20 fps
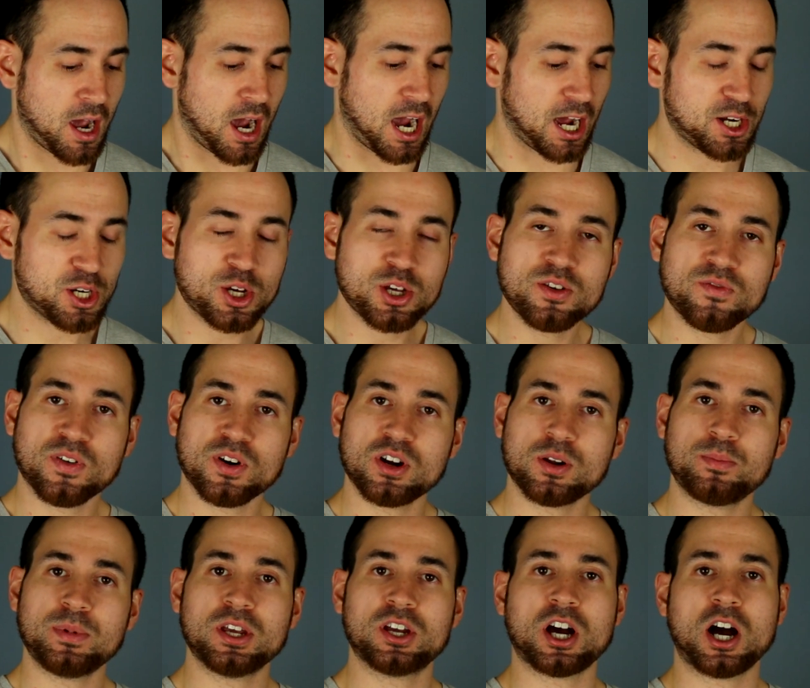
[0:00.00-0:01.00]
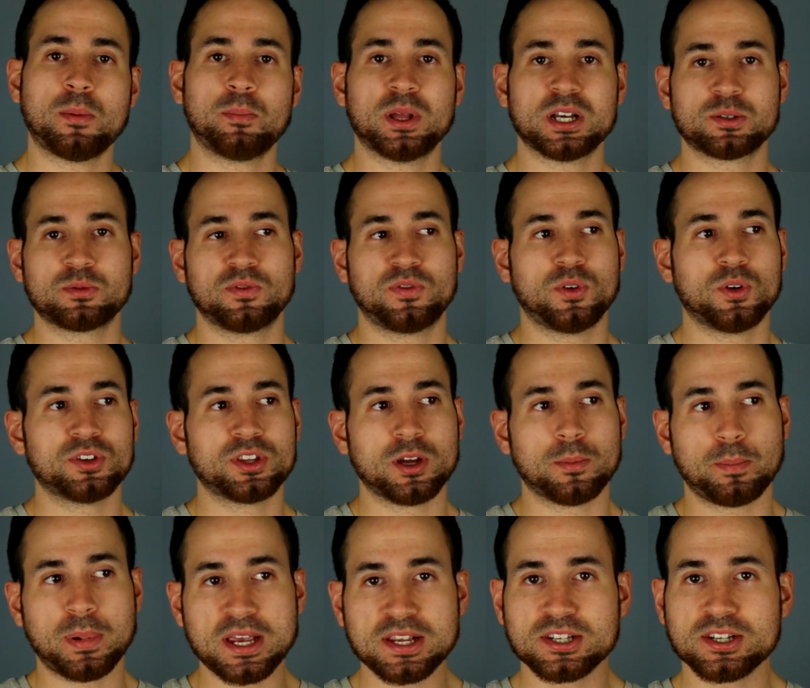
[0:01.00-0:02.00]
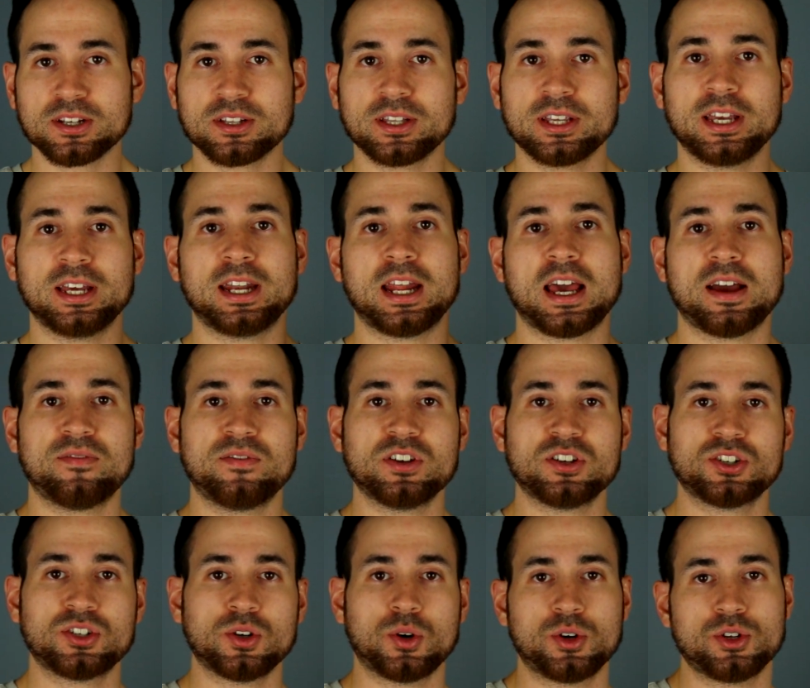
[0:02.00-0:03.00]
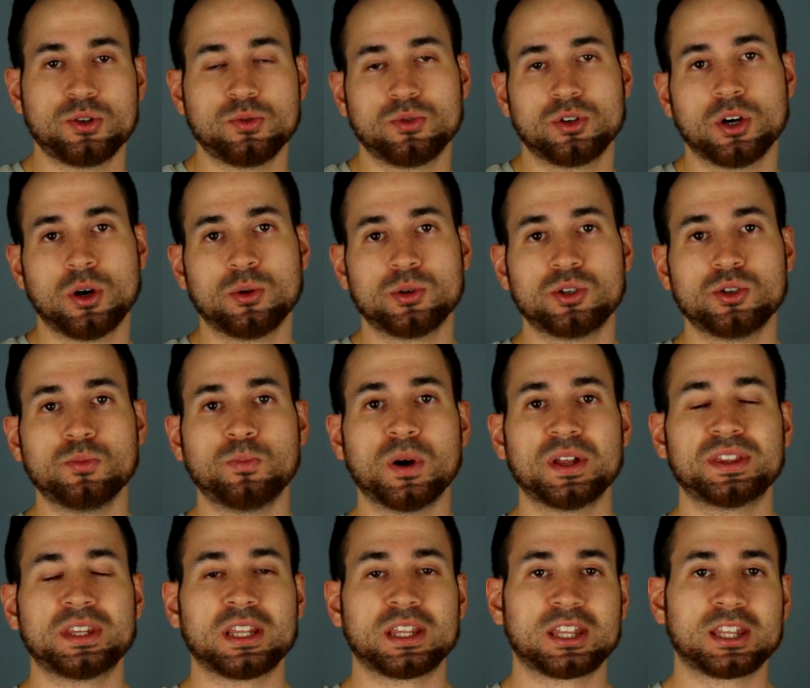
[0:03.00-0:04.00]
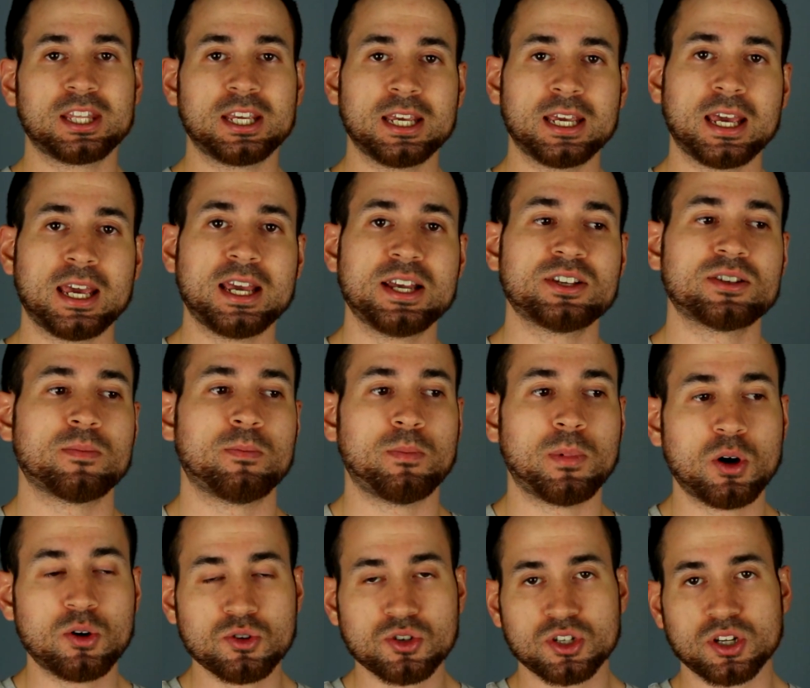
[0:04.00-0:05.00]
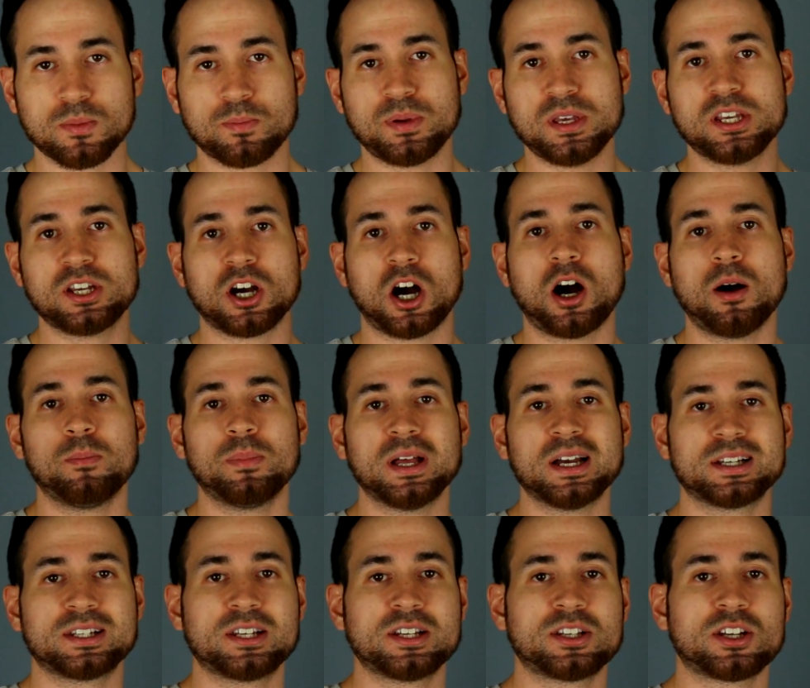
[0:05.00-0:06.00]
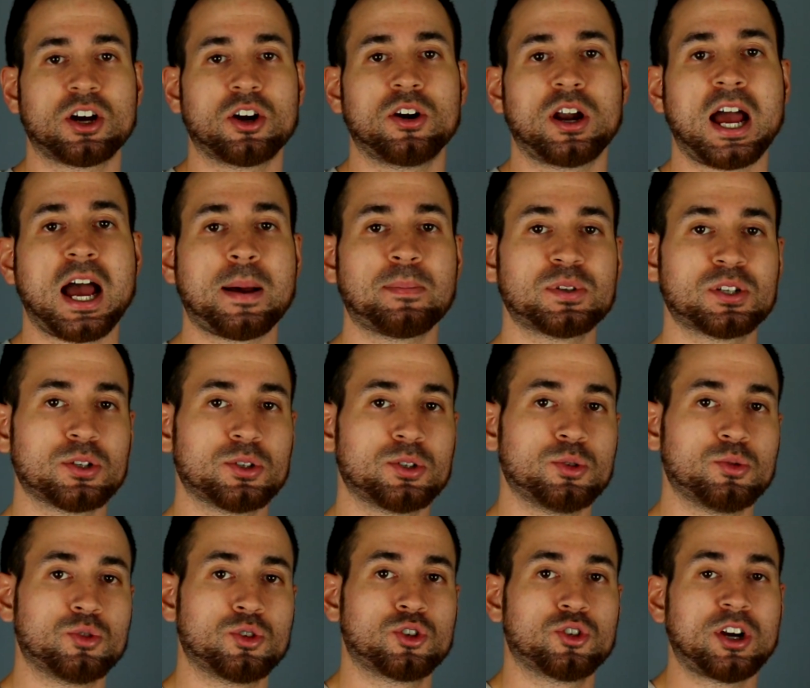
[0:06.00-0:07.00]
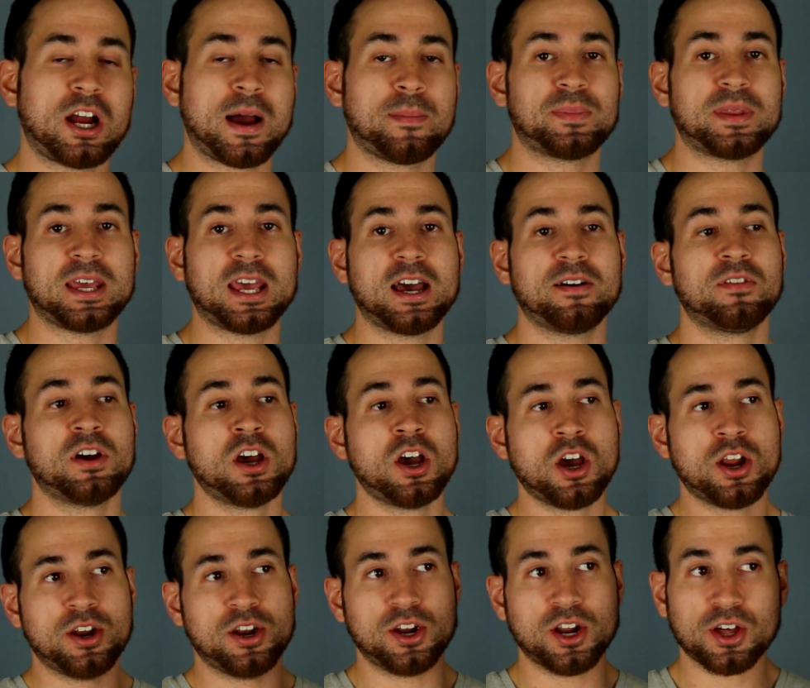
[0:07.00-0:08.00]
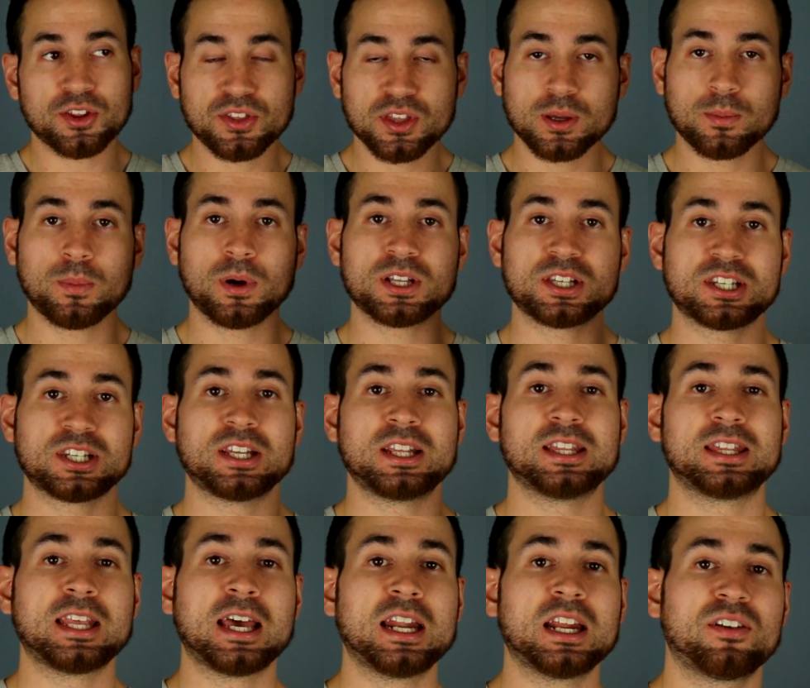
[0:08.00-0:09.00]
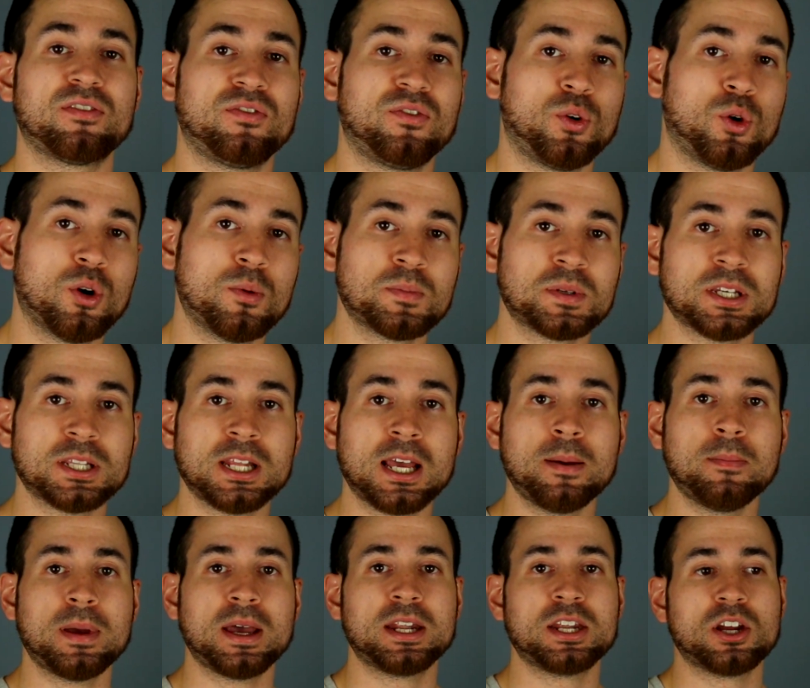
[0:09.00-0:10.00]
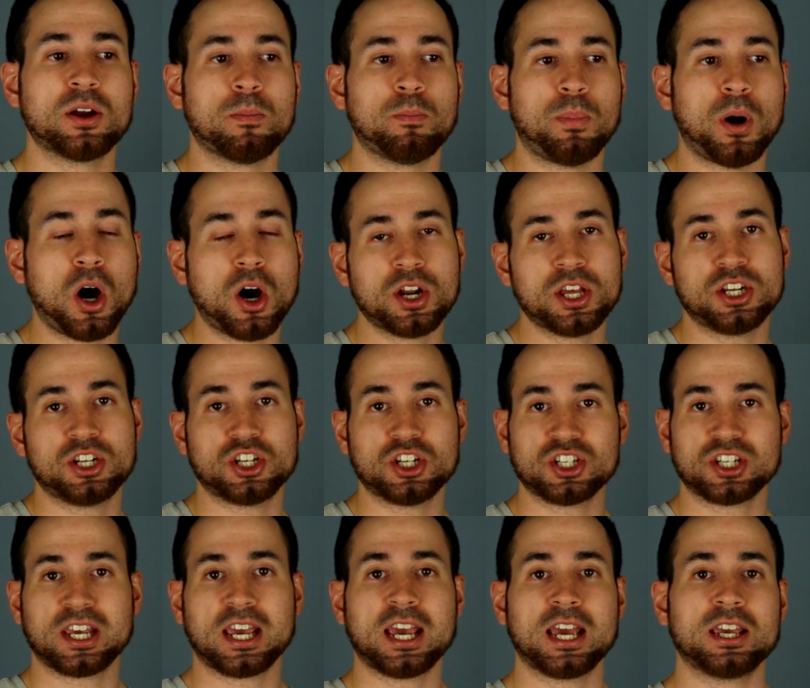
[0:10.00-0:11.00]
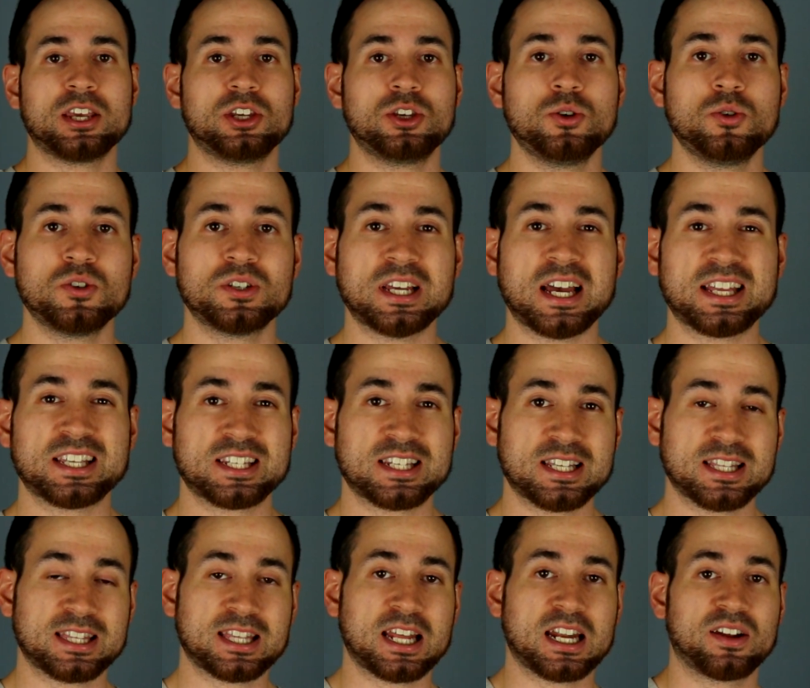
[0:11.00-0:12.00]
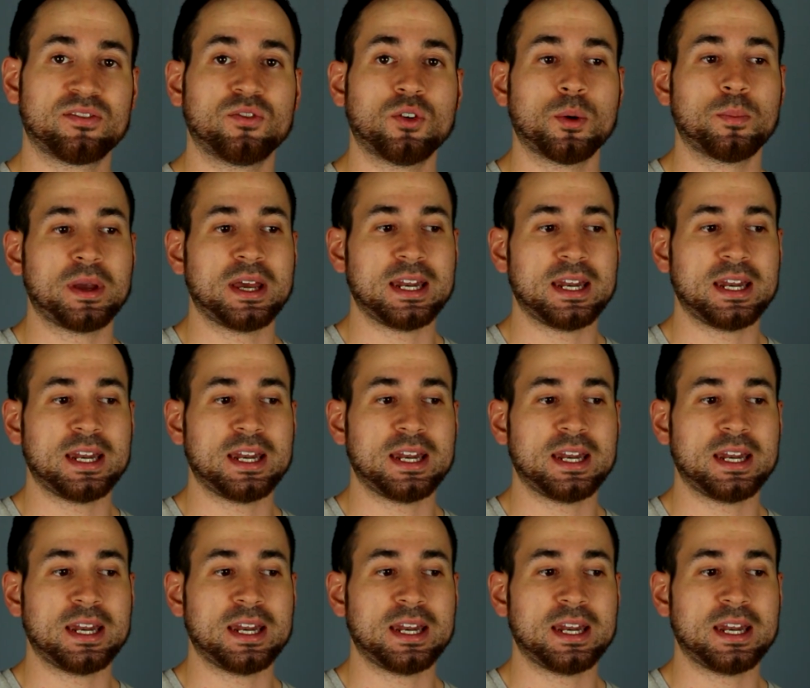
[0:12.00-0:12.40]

I know you've heard of B-Complex before. They're basically in every store you go to, but the thing is, most B-Complexes are absolute crap. They have nothing but synthetic forms in them, and your body just can't use that synthetic form.